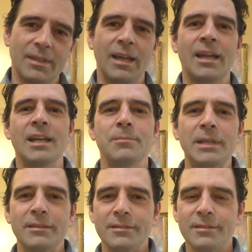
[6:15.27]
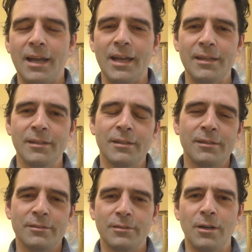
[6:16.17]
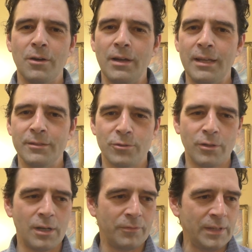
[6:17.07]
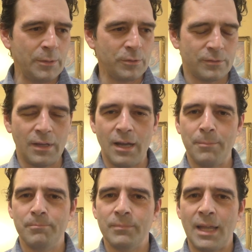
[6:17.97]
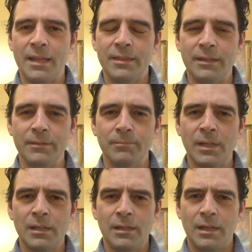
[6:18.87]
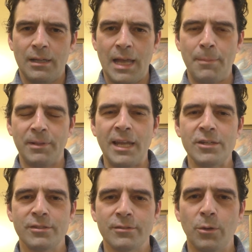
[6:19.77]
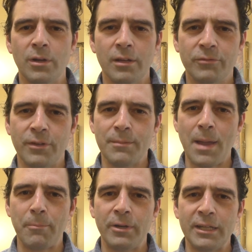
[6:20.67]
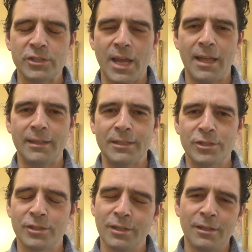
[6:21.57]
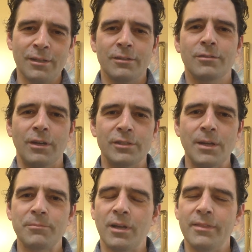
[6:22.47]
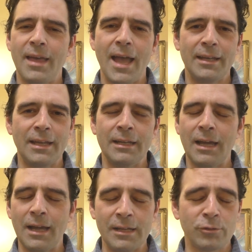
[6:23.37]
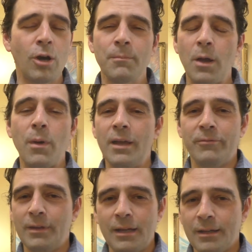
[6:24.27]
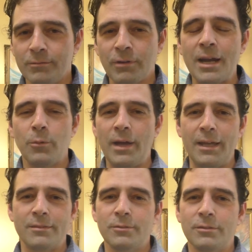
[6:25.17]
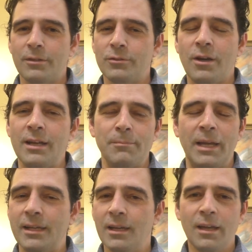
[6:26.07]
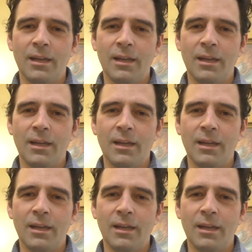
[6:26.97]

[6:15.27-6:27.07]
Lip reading: I gotta meet this guy. So, and sure enough, he was had the applications going on for the map reading challenge. So I jumped on that, and I told my wife right away as soon as I saw it. I'm like,